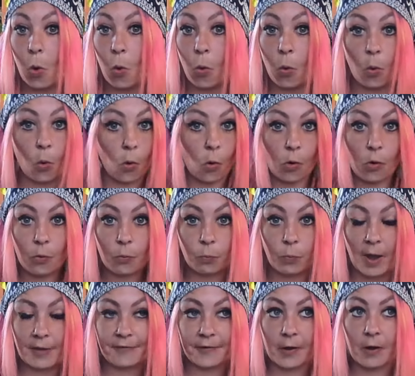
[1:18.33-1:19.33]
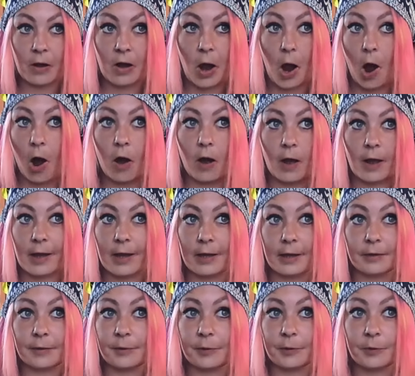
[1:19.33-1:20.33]
or whether
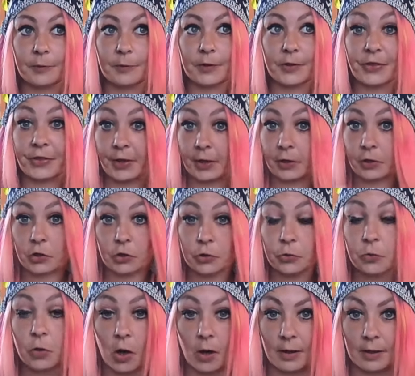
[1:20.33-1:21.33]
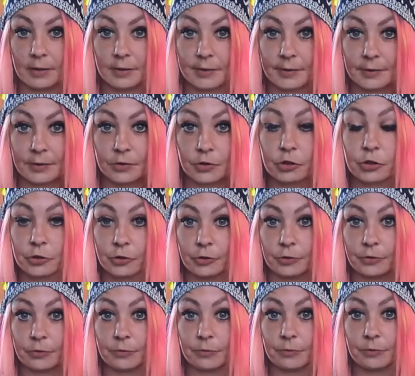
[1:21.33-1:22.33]
I think you guys
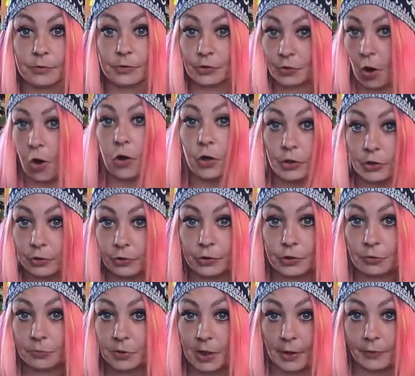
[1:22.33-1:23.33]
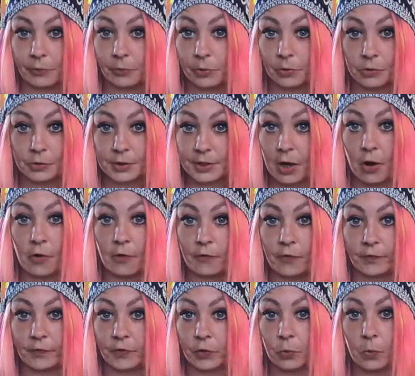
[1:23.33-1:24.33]
should start a YouTube channel yourself.
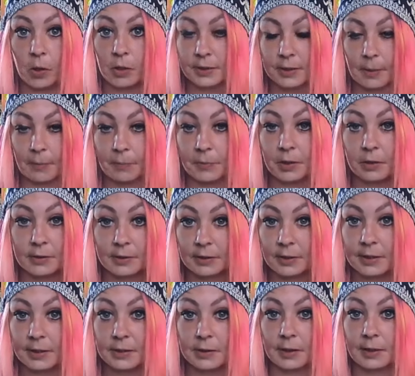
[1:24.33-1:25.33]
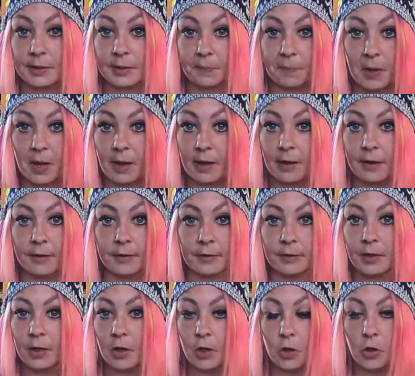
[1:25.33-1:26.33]
If you are somebody that's listening to me
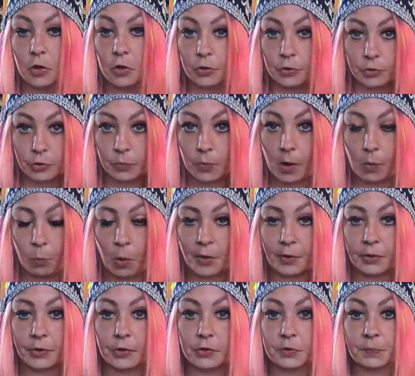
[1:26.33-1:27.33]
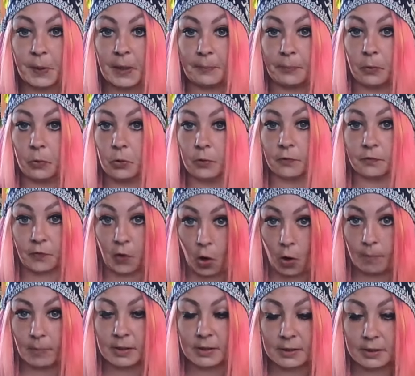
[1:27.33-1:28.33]
and you are one of those people who have
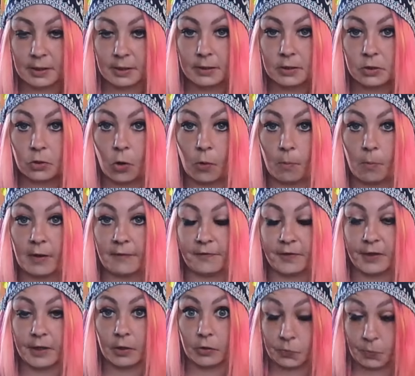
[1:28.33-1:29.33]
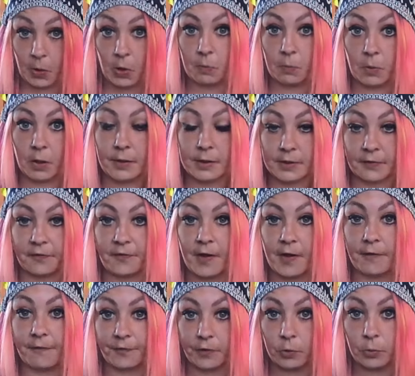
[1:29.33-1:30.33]
commented on my videos, bear in mind there's a
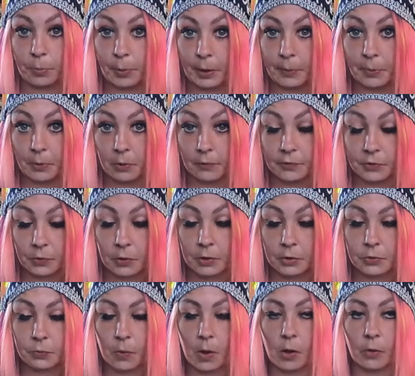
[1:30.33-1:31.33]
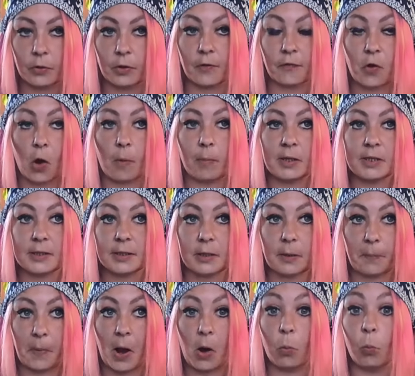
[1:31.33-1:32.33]
fair few people as well that have commented
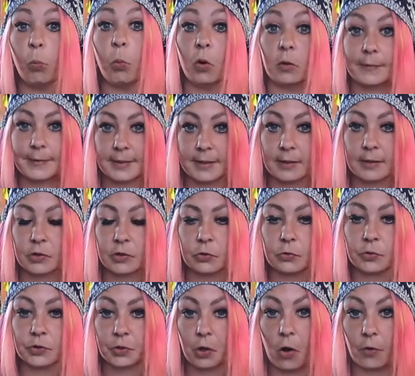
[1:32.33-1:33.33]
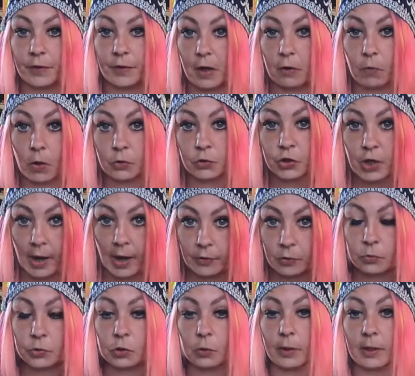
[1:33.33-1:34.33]
about wanting to start their own
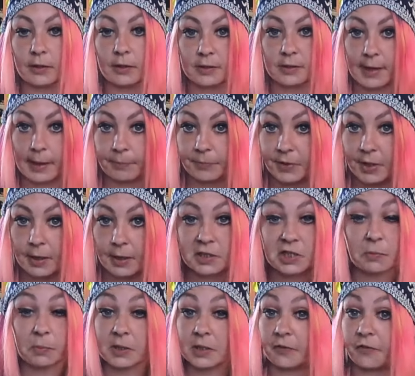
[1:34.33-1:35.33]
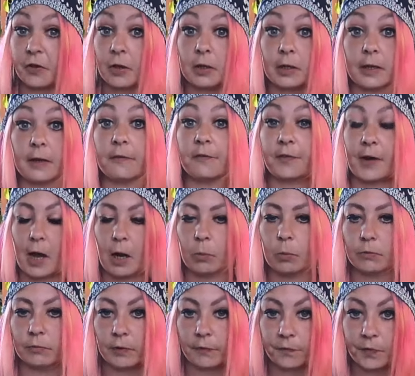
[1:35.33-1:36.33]
channel doing the same thing, specifically
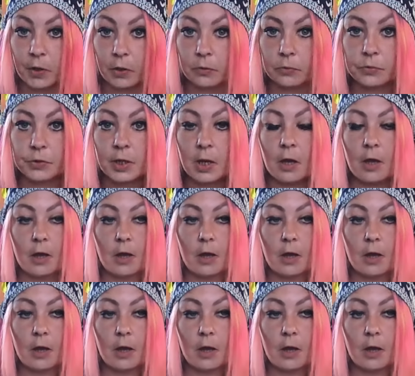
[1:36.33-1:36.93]
flower reviews.